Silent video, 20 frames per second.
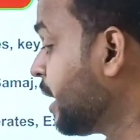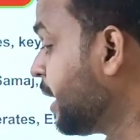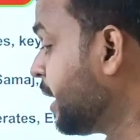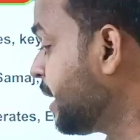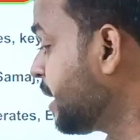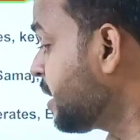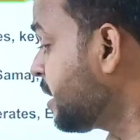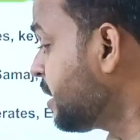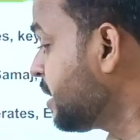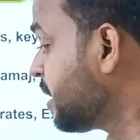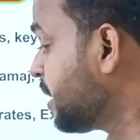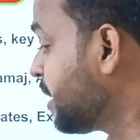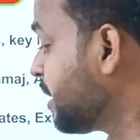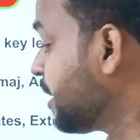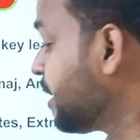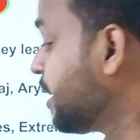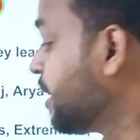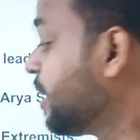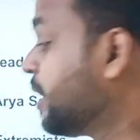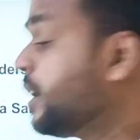Here,
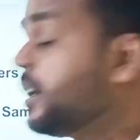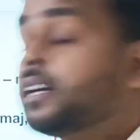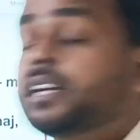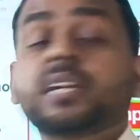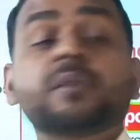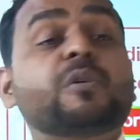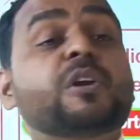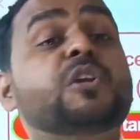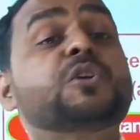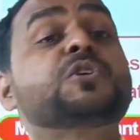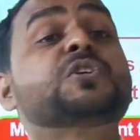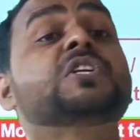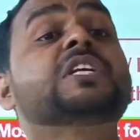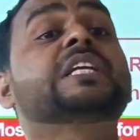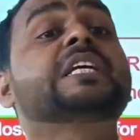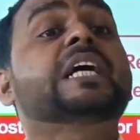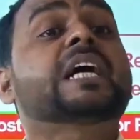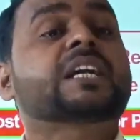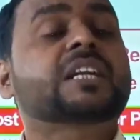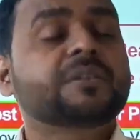
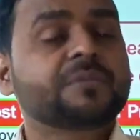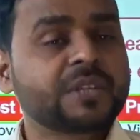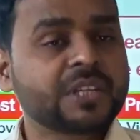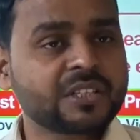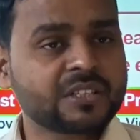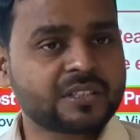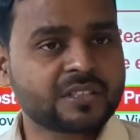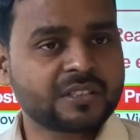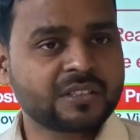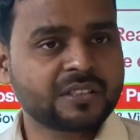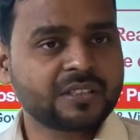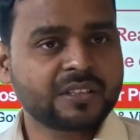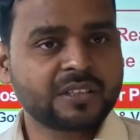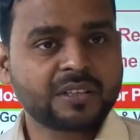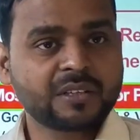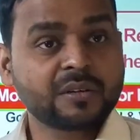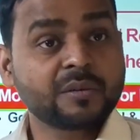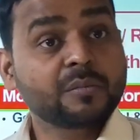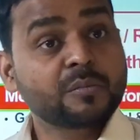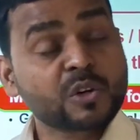revolutionary activities,
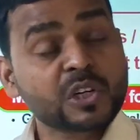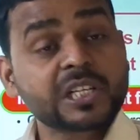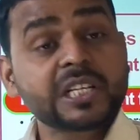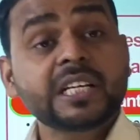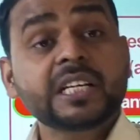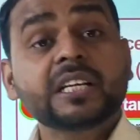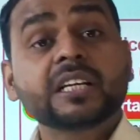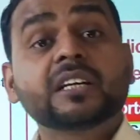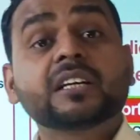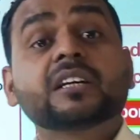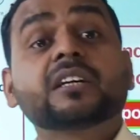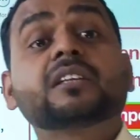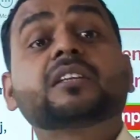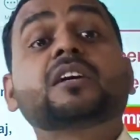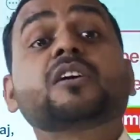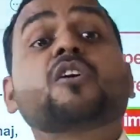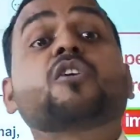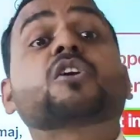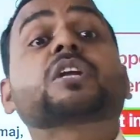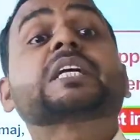mostly
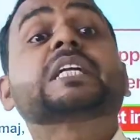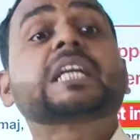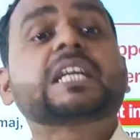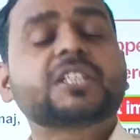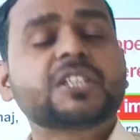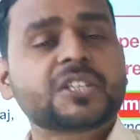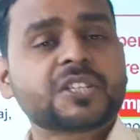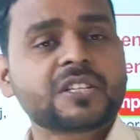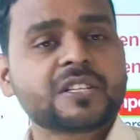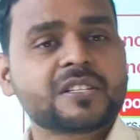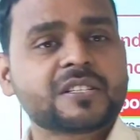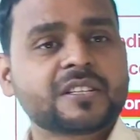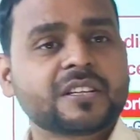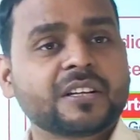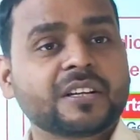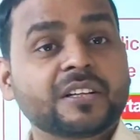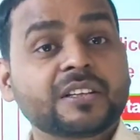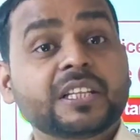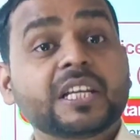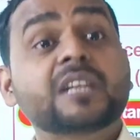the
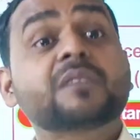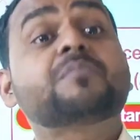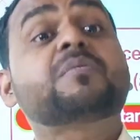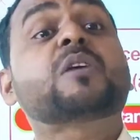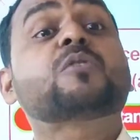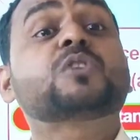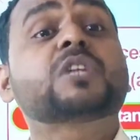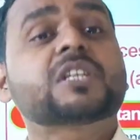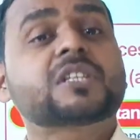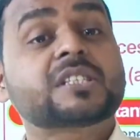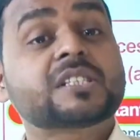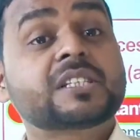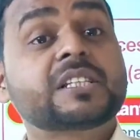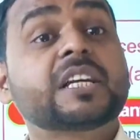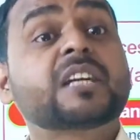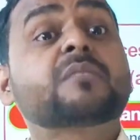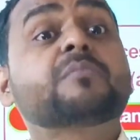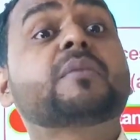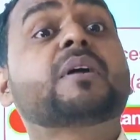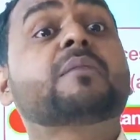organizations, their founders, their